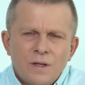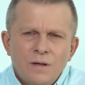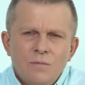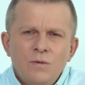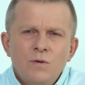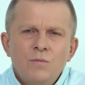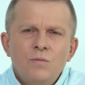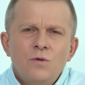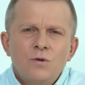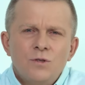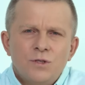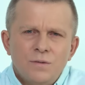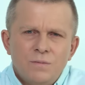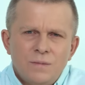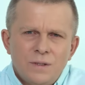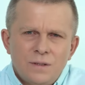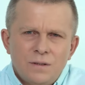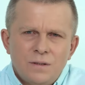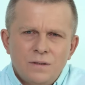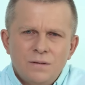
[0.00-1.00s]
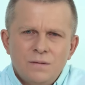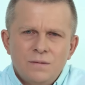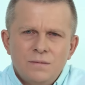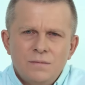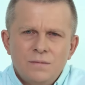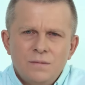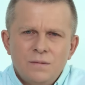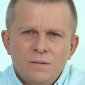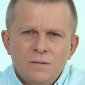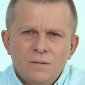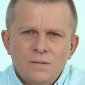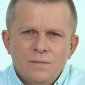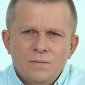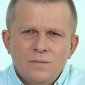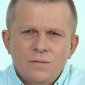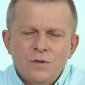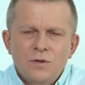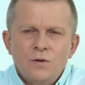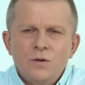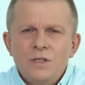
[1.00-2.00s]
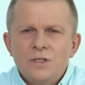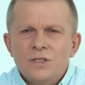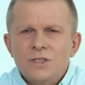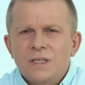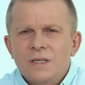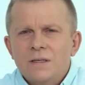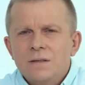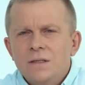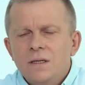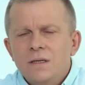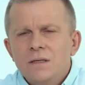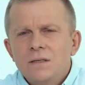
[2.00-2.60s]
We can do this but only